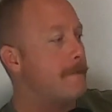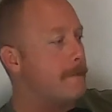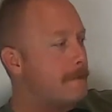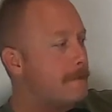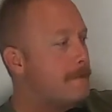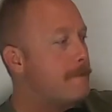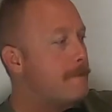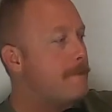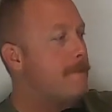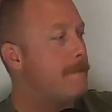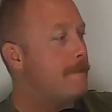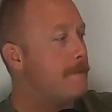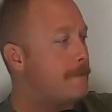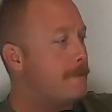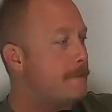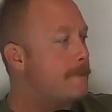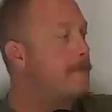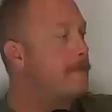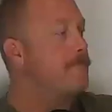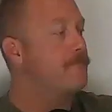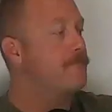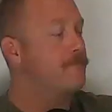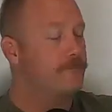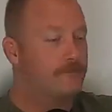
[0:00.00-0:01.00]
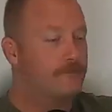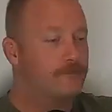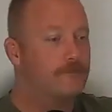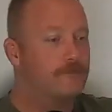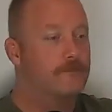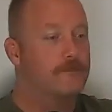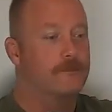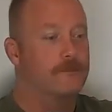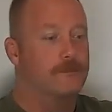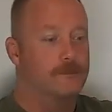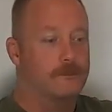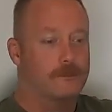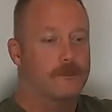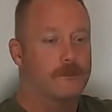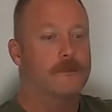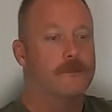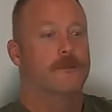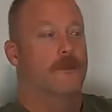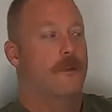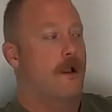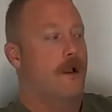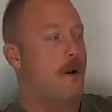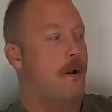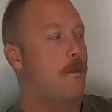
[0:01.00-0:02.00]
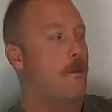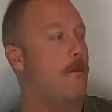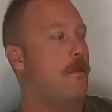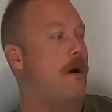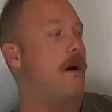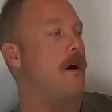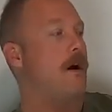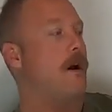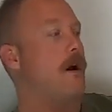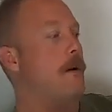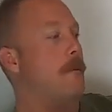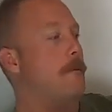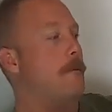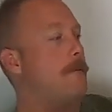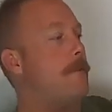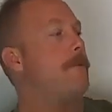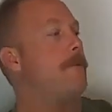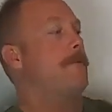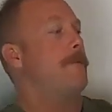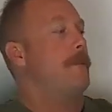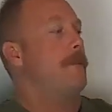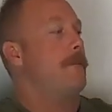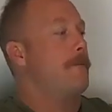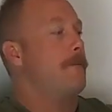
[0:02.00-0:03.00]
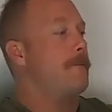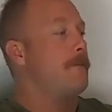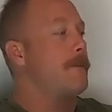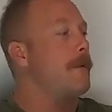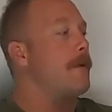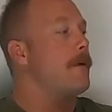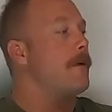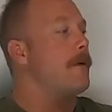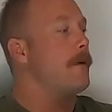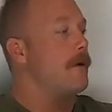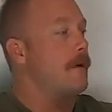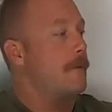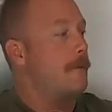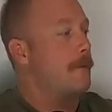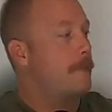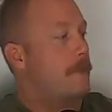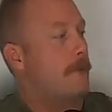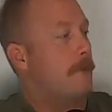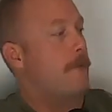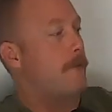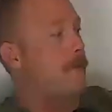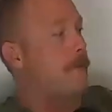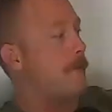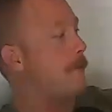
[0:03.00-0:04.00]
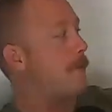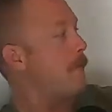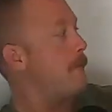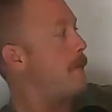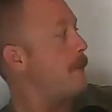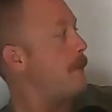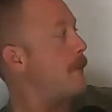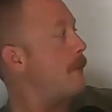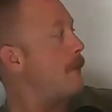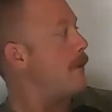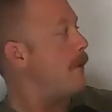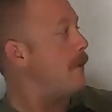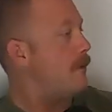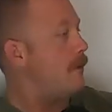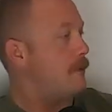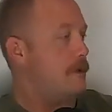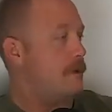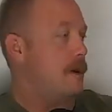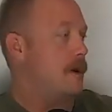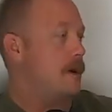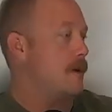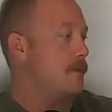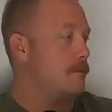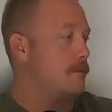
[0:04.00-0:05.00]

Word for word: that comes back to as well. You talk about um, that was a song. I don't make